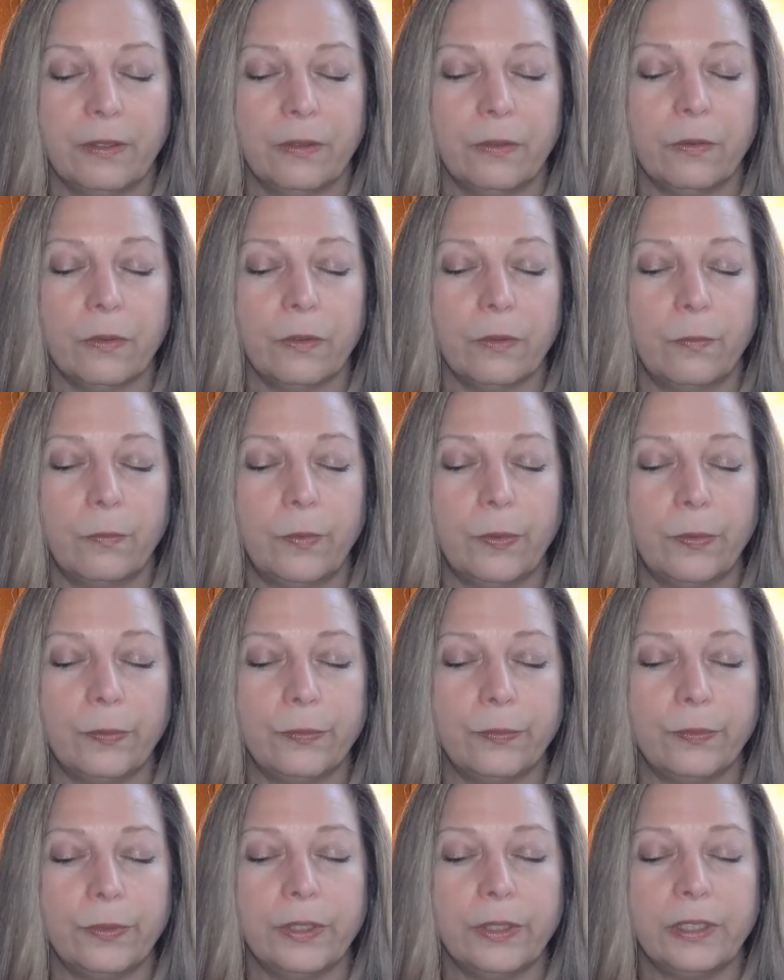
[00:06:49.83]
or a
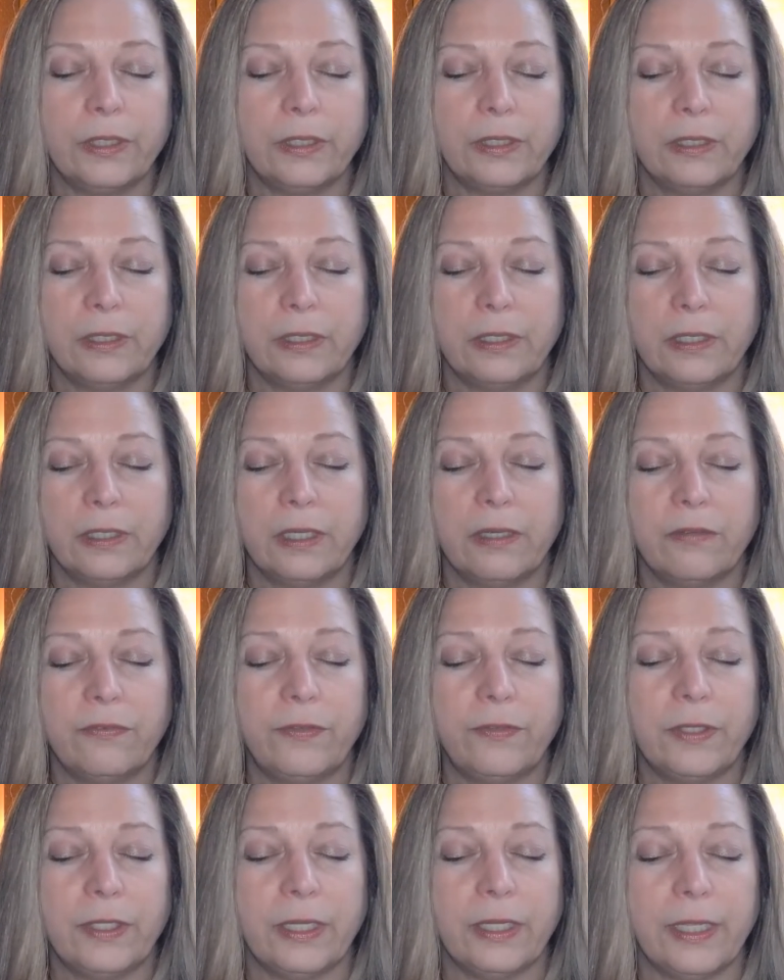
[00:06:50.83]
wound of
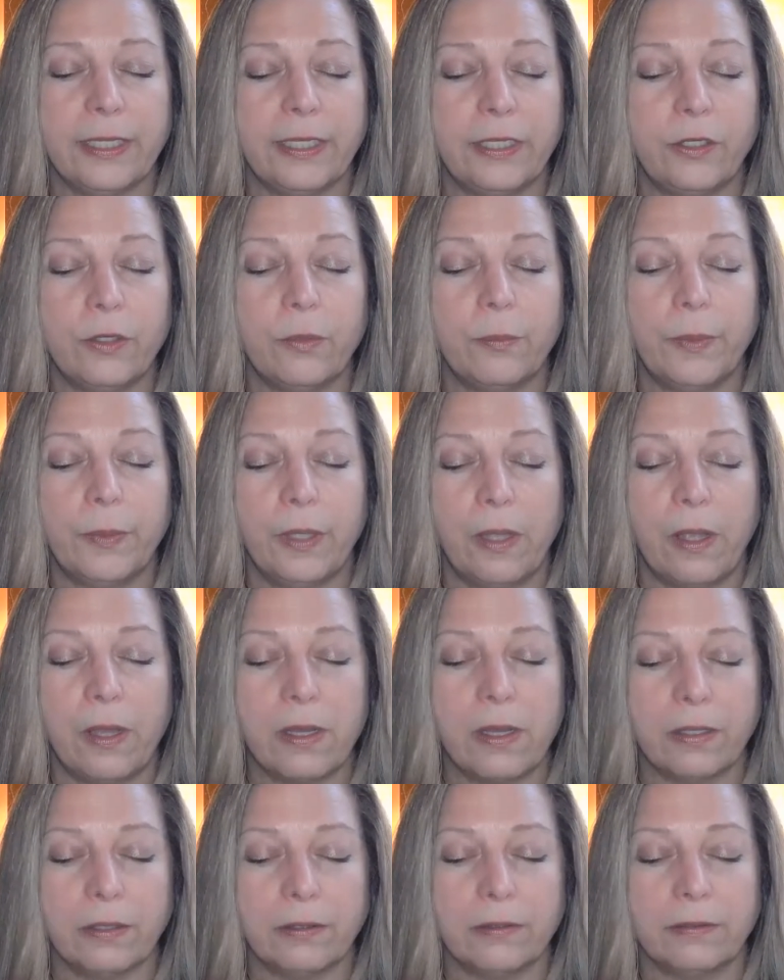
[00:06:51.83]
feeling like you don't
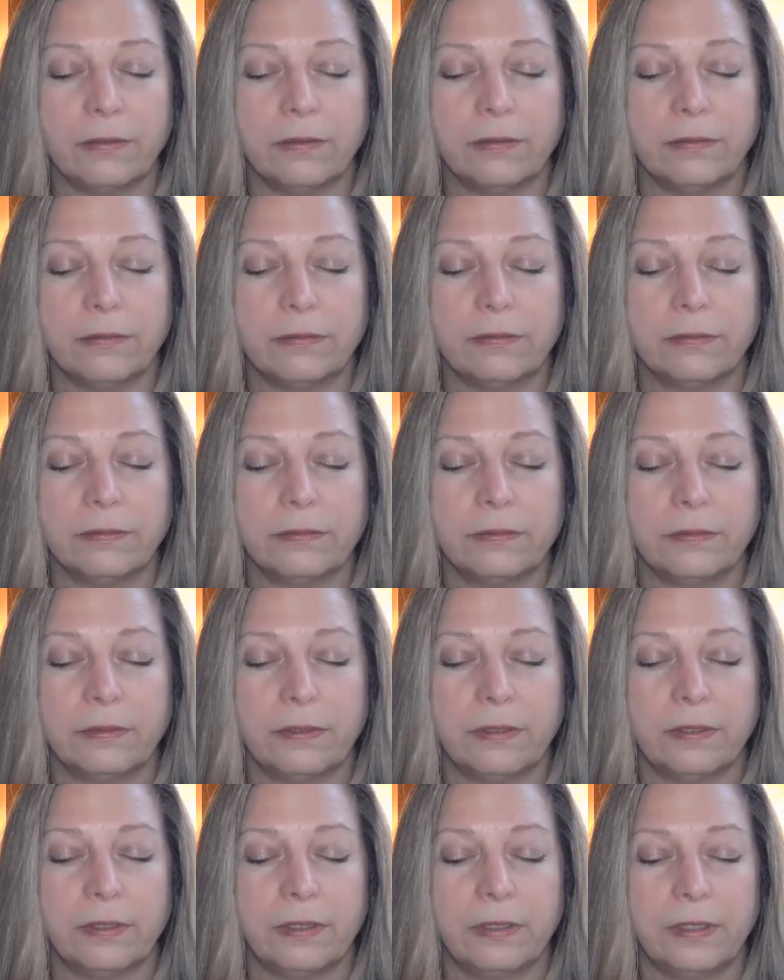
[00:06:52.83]
belong.
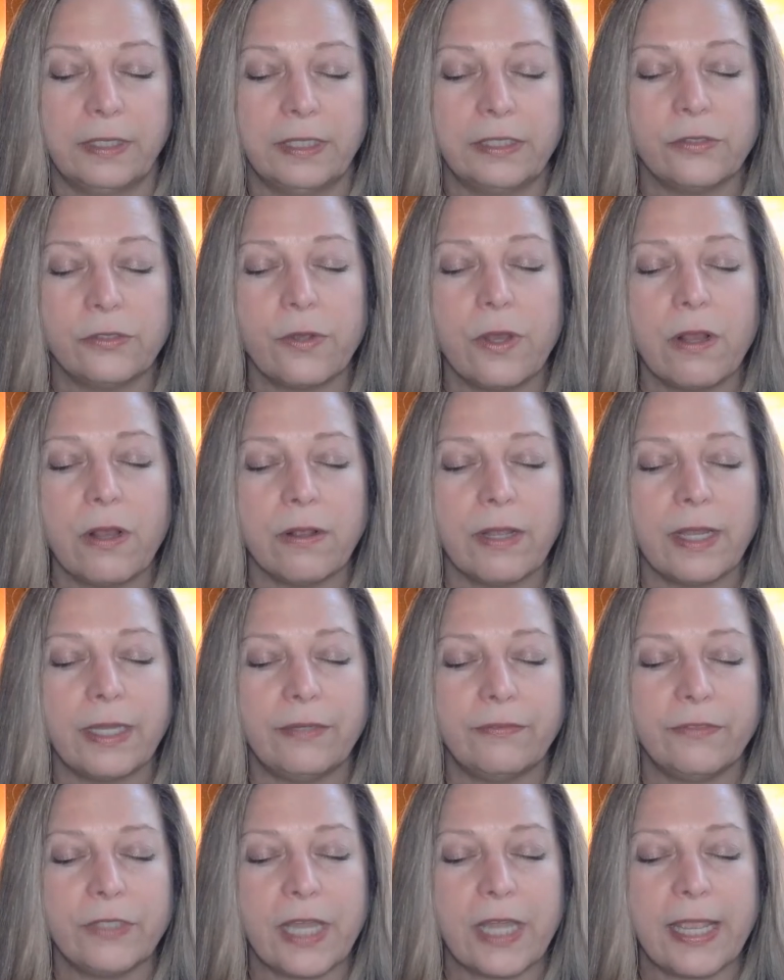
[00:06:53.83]
These are all kind
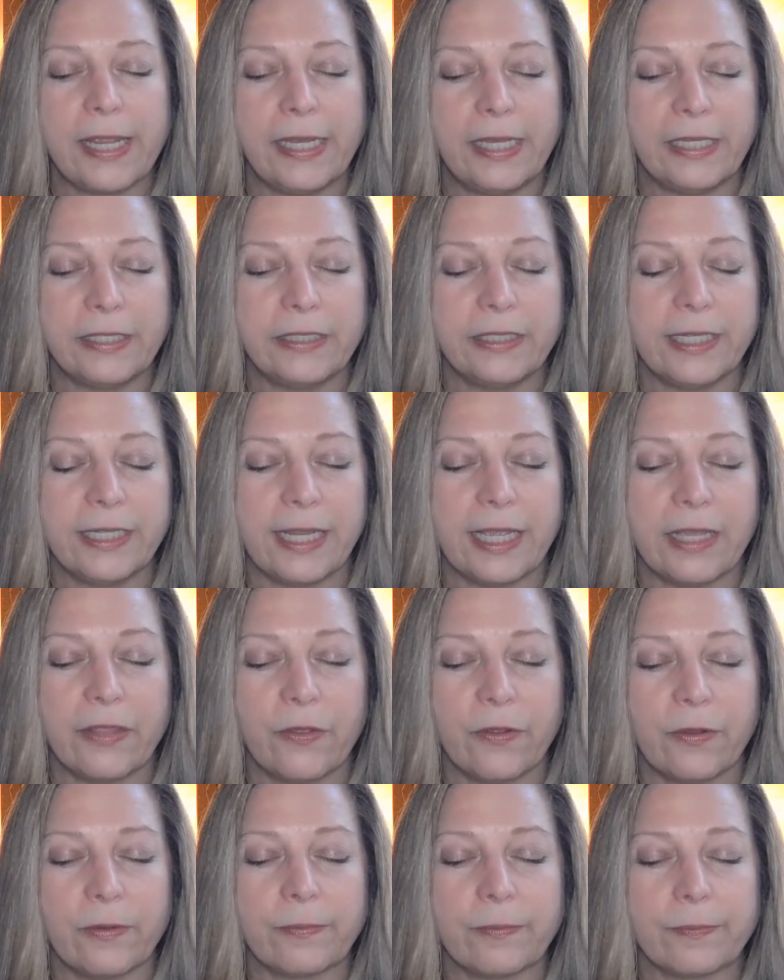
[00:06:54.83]
of tied in
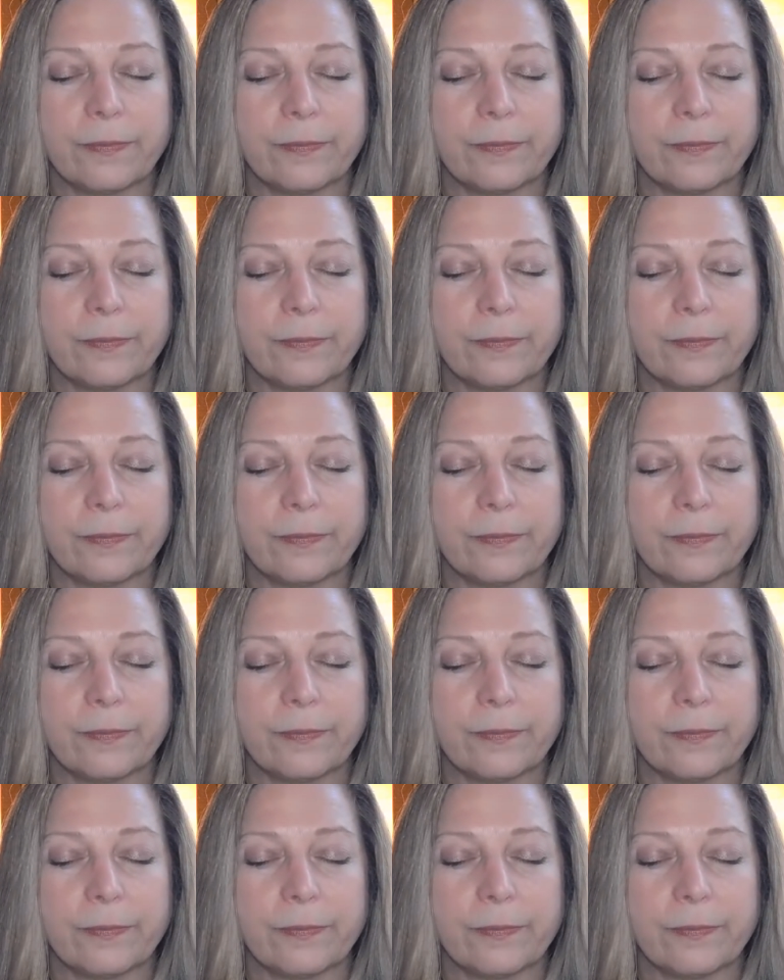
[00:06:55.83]
together.